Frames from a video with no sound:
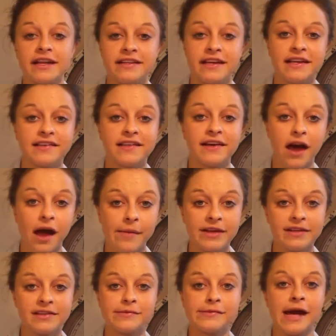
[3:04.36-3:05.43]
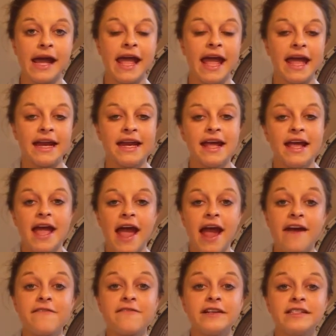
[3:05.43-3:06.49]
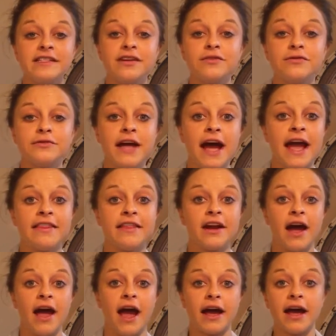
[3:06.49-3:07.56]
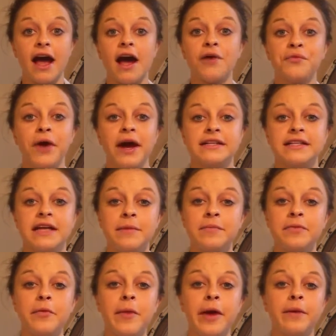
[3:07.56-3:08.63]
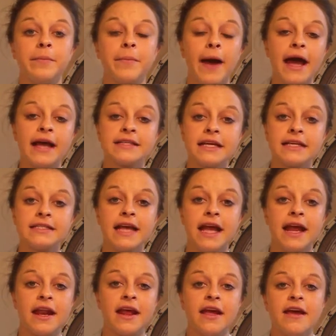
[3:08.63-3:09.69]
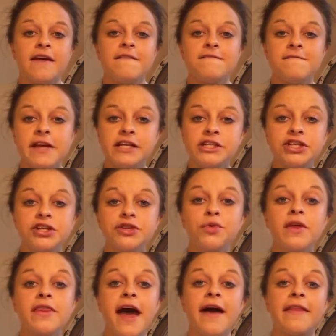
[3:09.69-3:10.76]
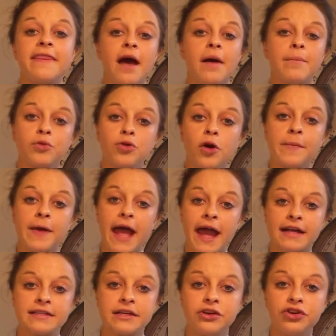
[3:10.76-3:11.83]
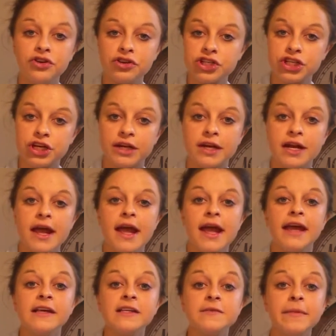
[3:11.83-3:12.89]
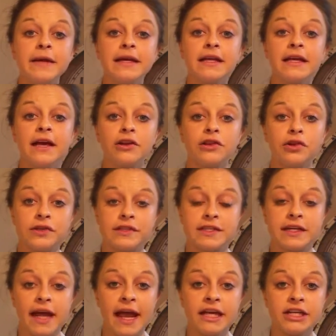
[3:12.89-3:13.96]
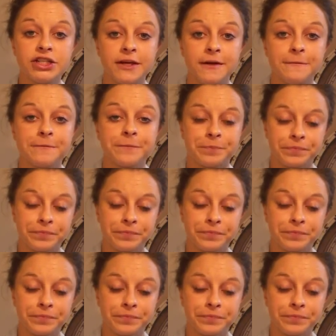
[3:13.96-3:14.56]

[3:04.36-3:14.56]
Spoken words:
ideas that come into my head every single day that I can't wait to implement. But as I said, vision without that proper execution is merely hallucination.